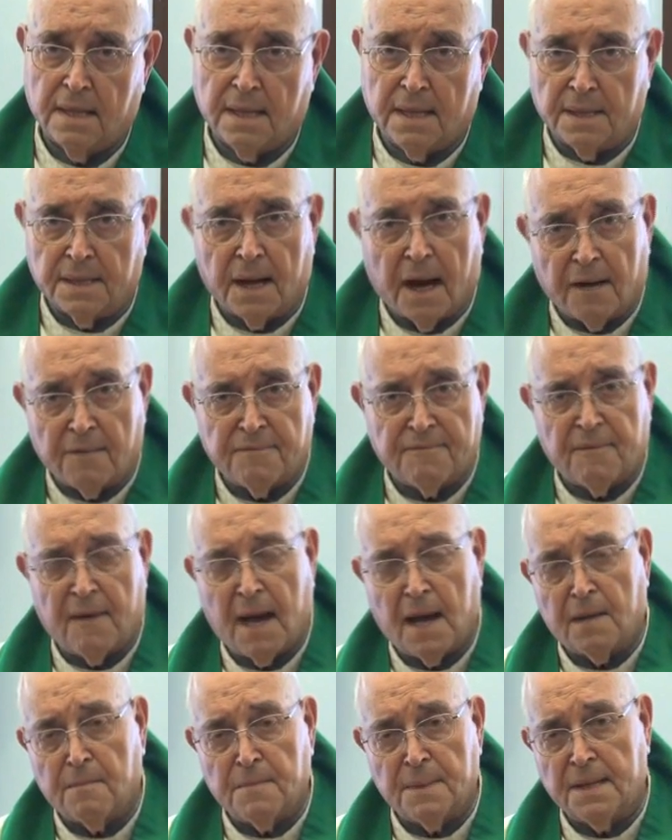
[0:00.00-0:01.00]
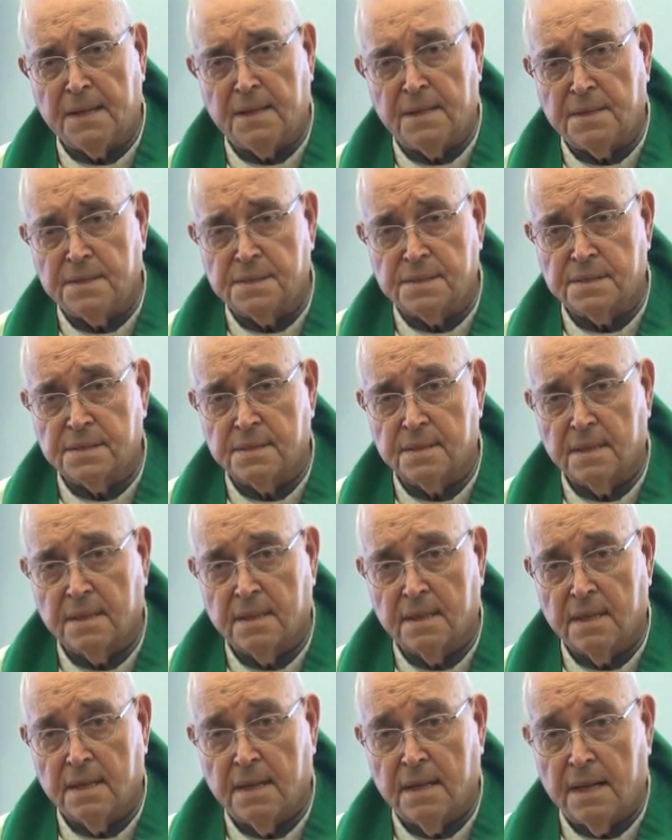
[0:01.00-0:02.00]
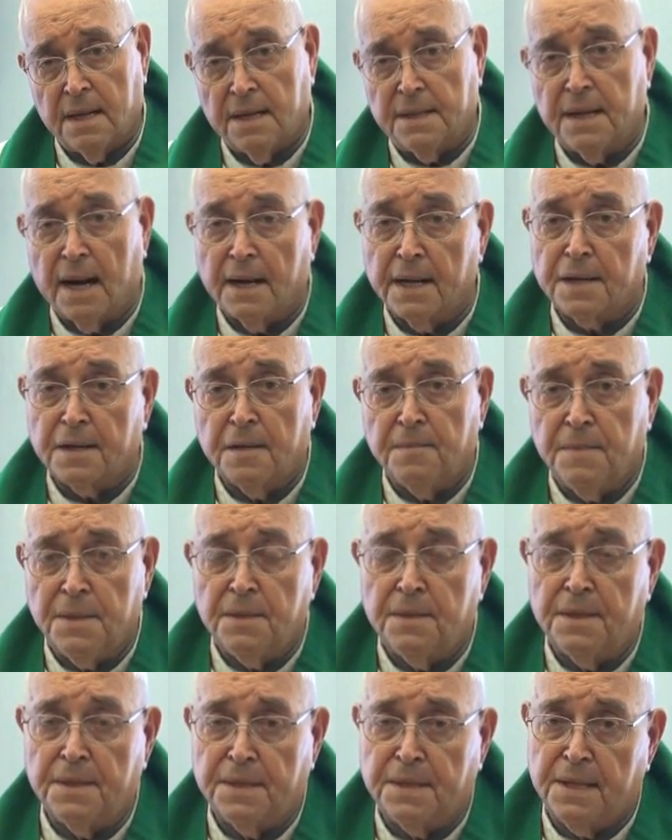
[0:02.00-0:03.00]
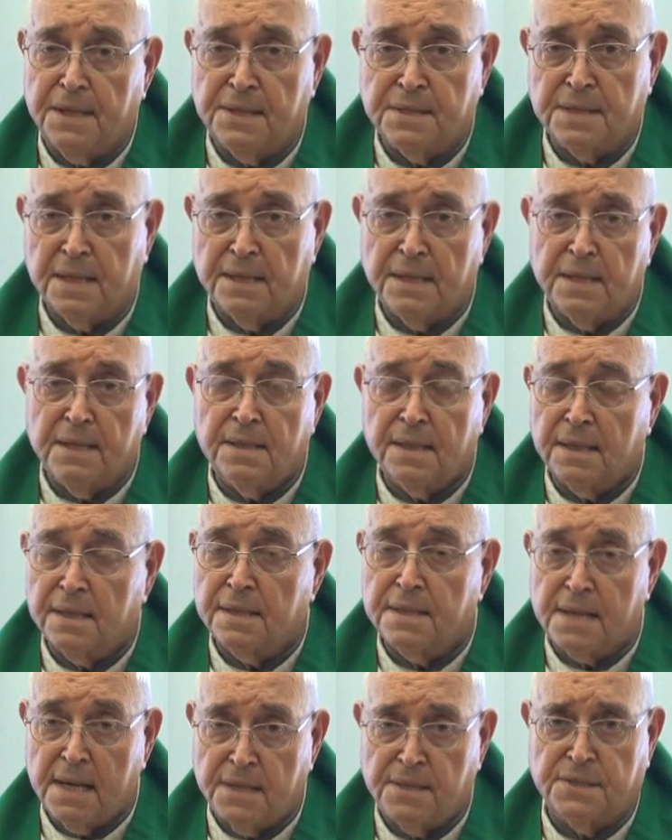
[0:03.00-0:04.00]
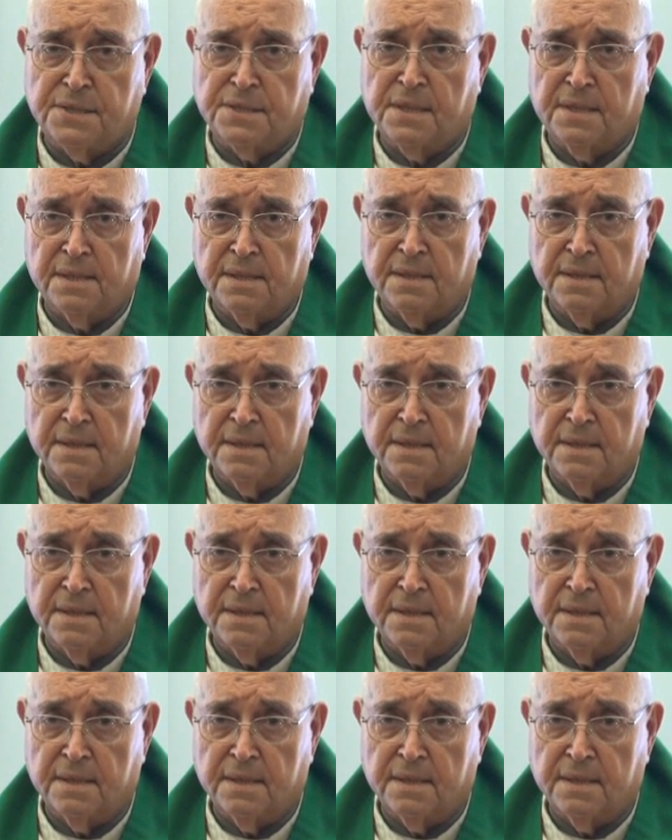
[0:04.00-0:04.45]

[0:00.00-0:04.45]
In our families, in our communities, and in our nation.